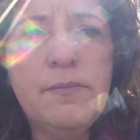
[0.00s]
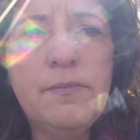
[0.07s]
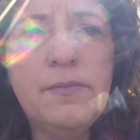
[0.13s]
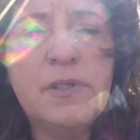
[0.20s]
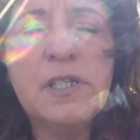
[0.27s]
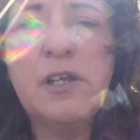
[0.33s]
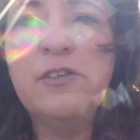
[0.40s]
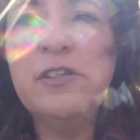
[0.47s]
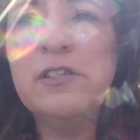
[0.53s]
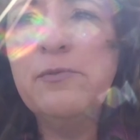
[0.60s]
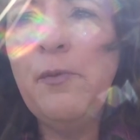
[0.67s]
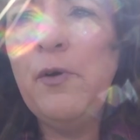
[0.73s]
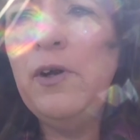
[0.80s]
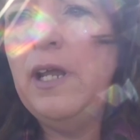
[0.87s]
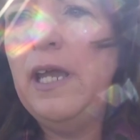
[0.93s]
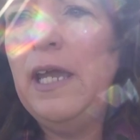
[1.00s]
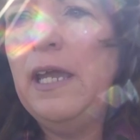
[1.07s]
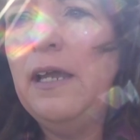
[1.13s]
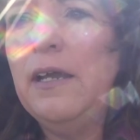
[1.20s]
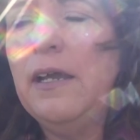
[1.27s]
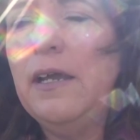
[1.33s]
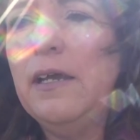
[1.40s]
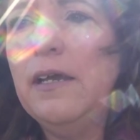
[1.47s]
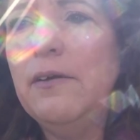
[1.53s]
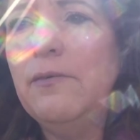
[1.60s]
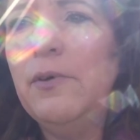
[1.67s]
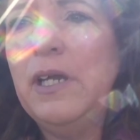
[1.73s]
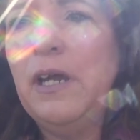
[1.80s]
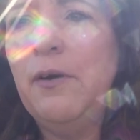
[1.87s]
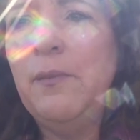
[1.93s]
so this morning
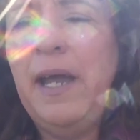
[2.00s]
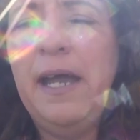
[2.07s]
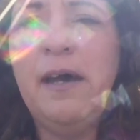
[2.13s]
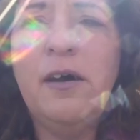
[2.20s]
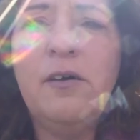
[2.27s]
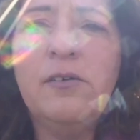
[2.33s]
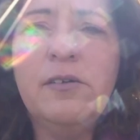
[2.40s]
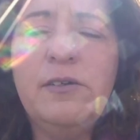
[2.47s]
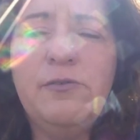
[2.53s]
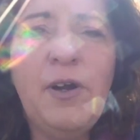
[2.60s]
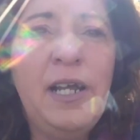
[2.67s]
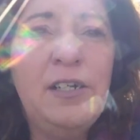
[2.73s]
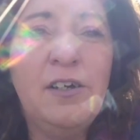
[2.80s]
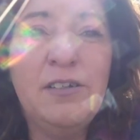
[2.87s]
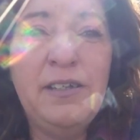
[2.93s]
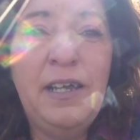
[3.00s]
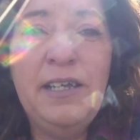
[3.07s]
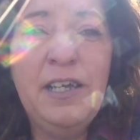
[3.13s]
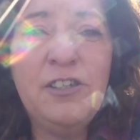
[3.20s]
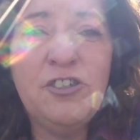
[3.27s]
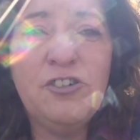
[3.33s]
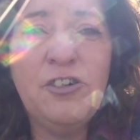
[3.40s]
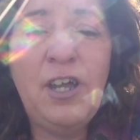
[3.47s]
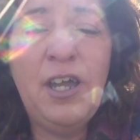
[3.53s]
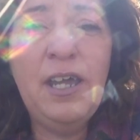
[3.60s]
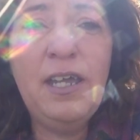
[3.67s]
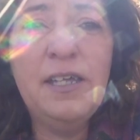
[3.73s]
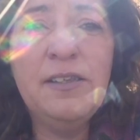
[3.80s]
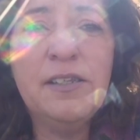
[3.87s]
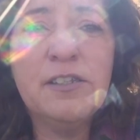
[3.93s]
we come out, it rained all day
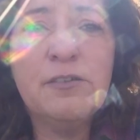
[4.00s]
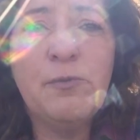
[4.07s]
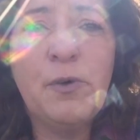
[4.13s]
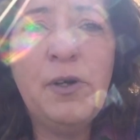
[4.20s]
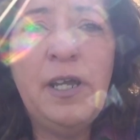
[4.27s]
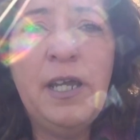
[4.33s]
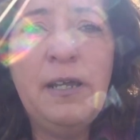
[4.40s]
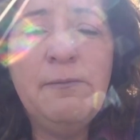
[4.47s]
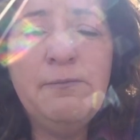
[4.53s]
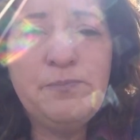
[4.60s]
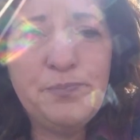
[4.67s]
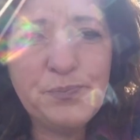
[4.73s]
yesterday, and this morning